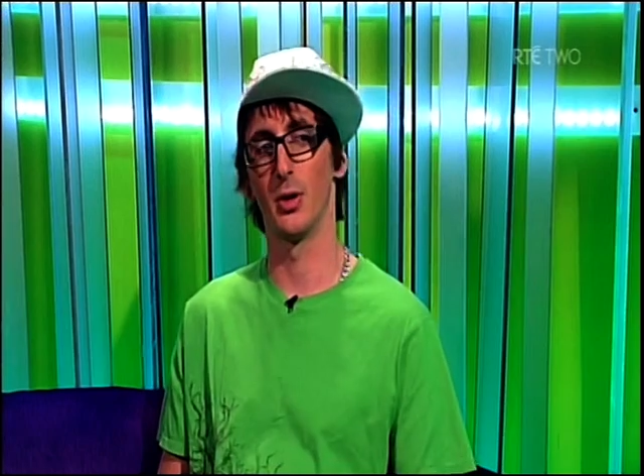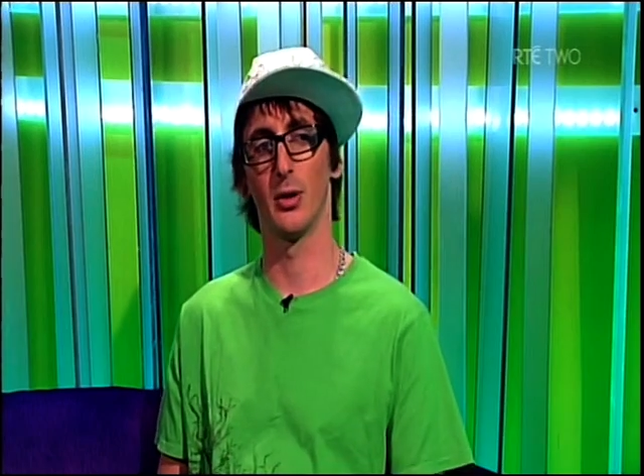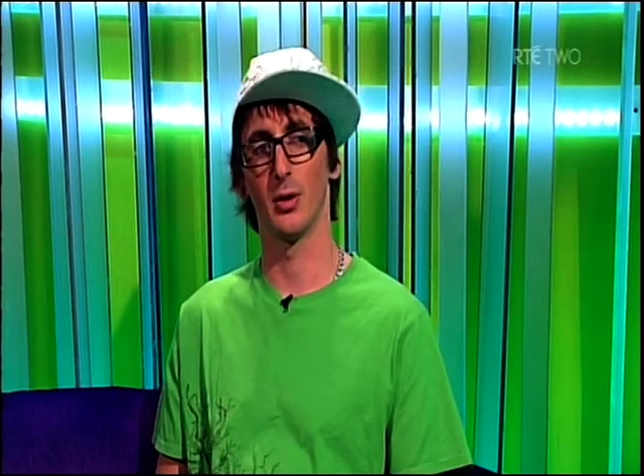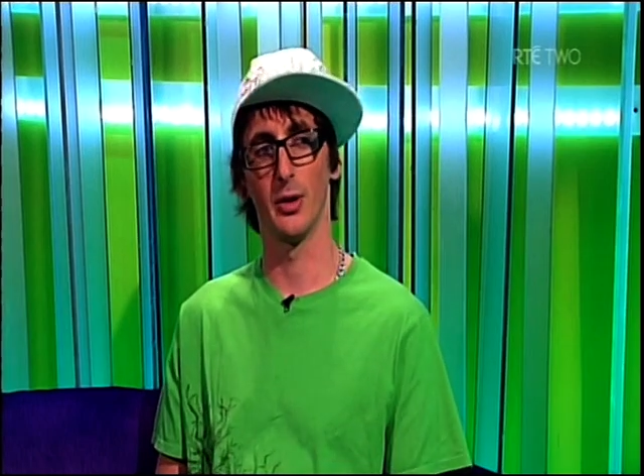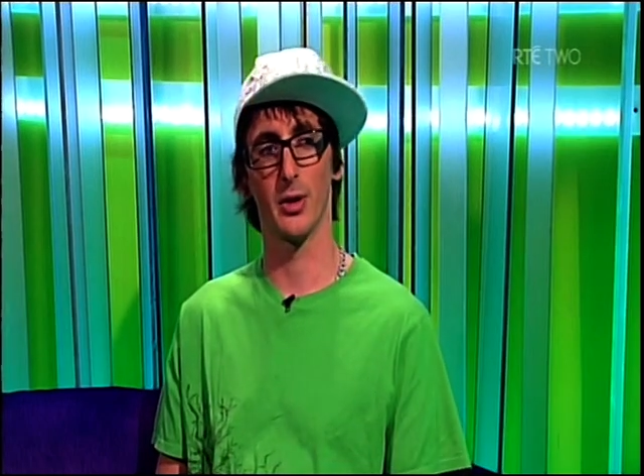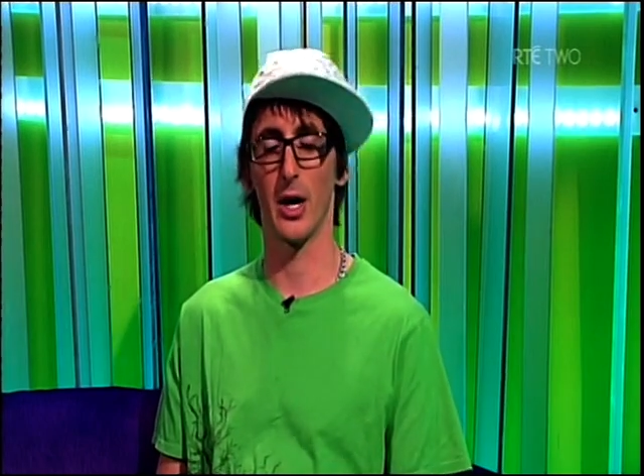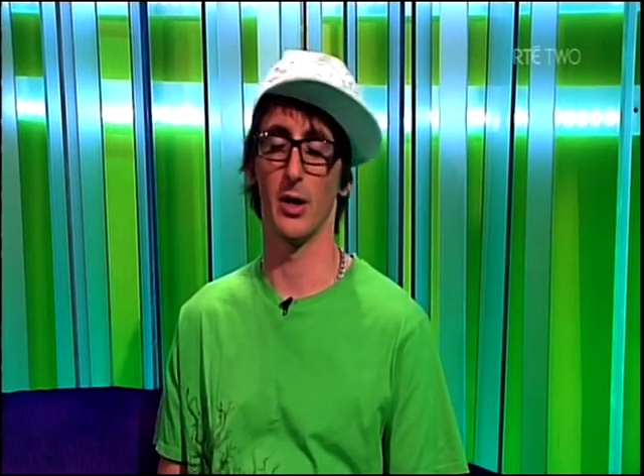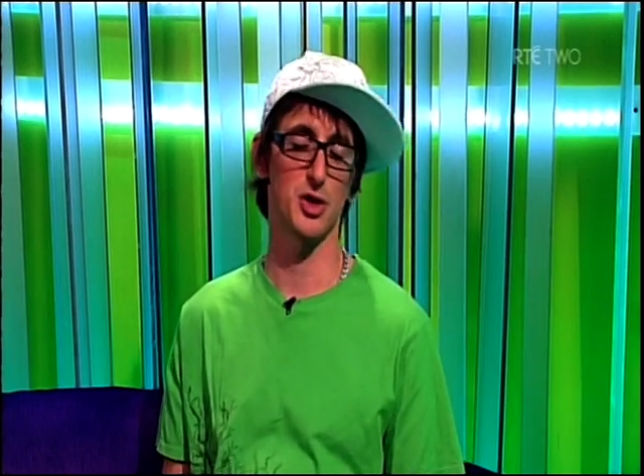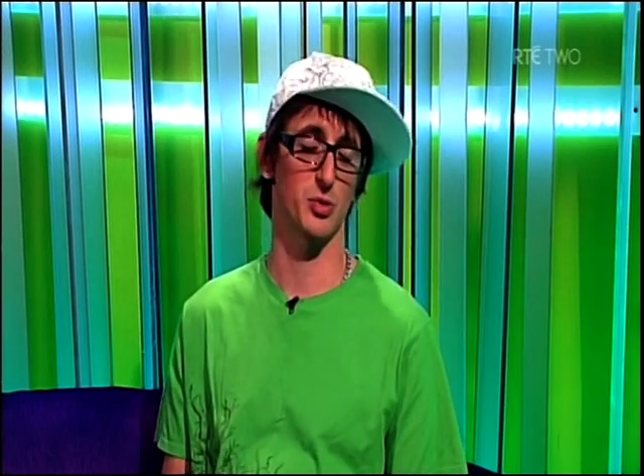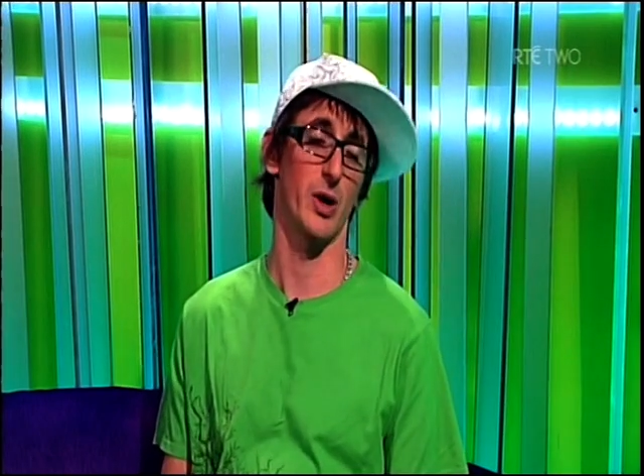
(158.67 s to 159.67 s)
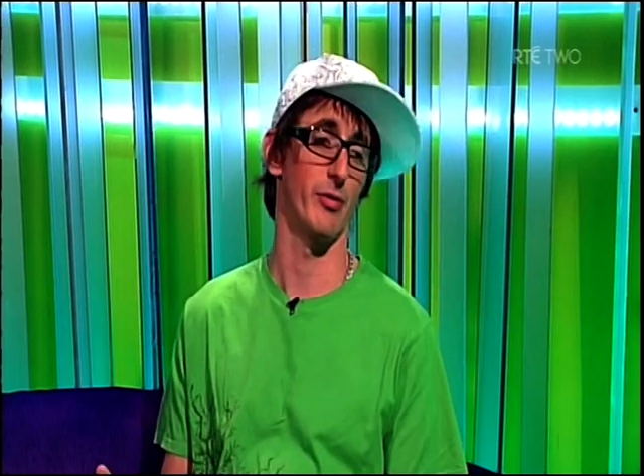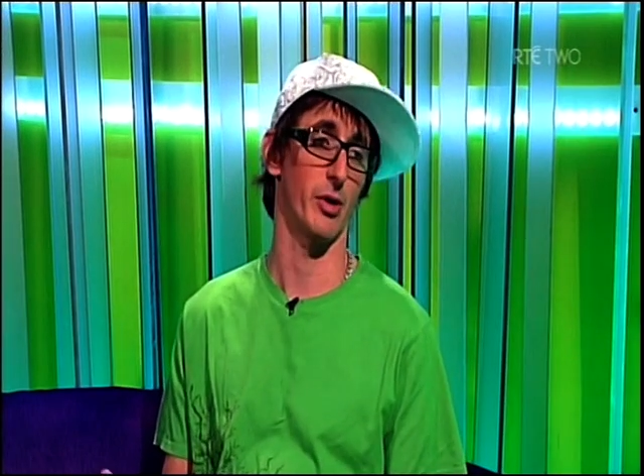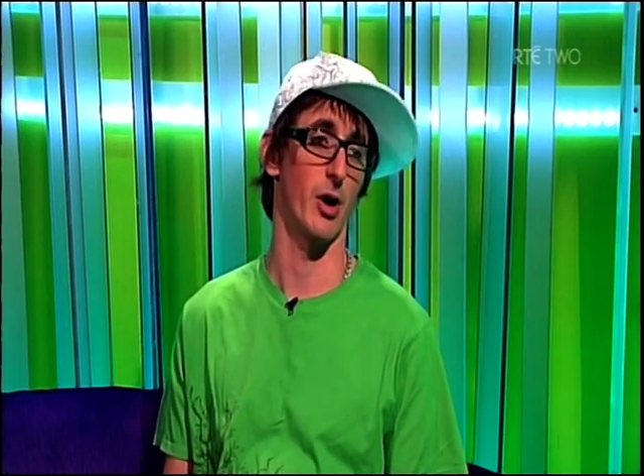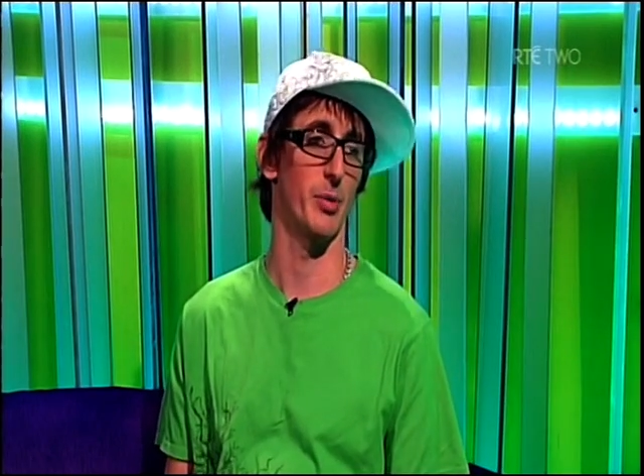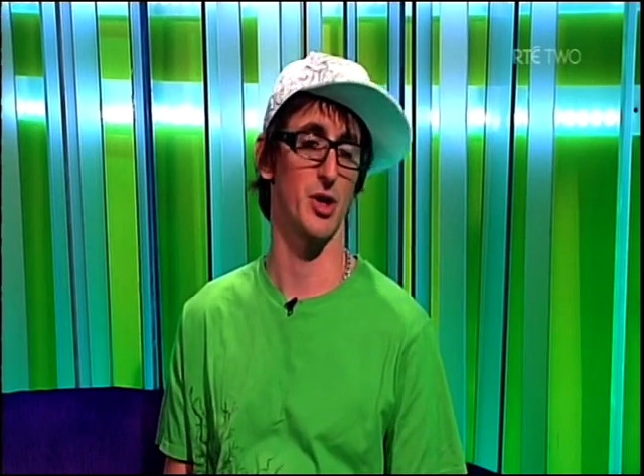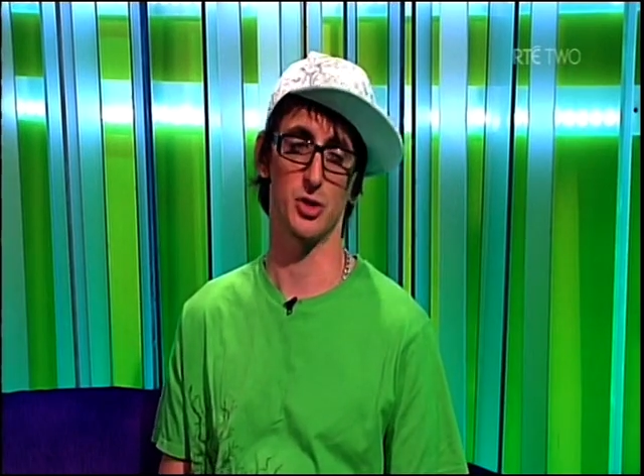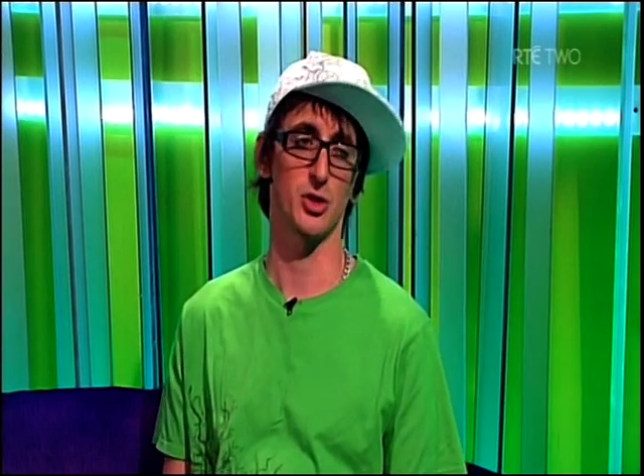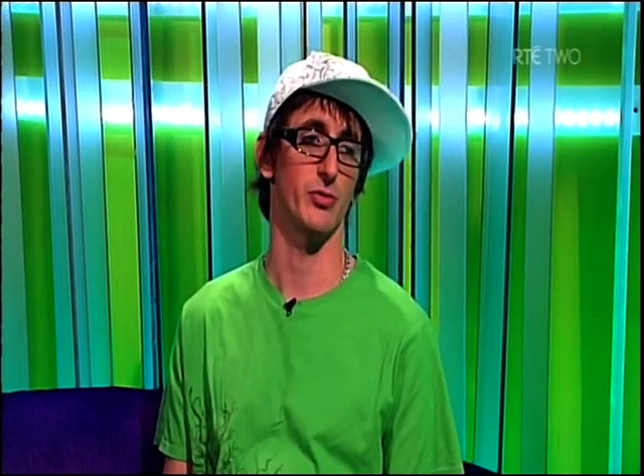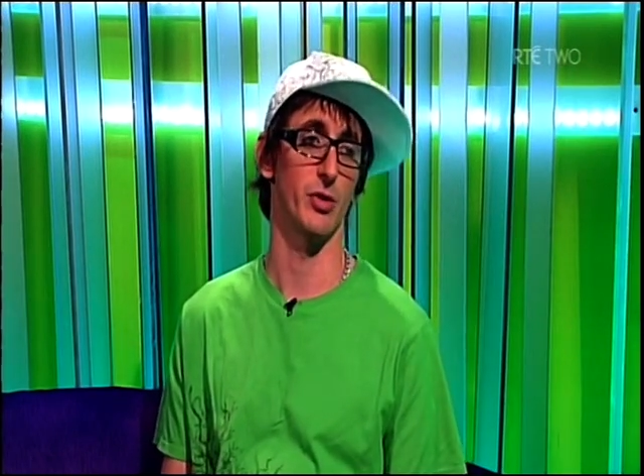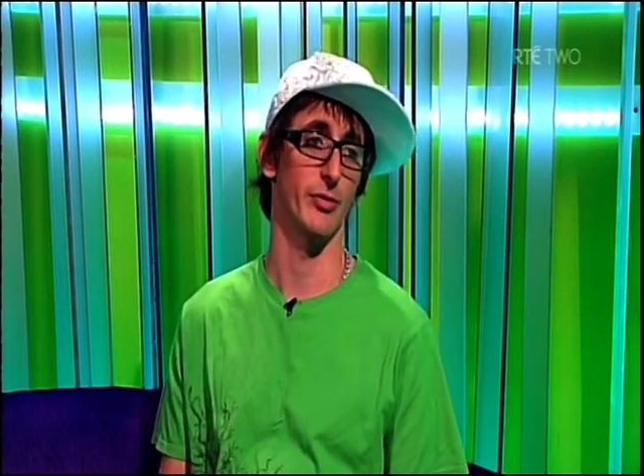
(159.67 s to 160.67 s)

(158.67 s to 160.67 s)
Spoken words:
or anything like that. I just went for the competition just for the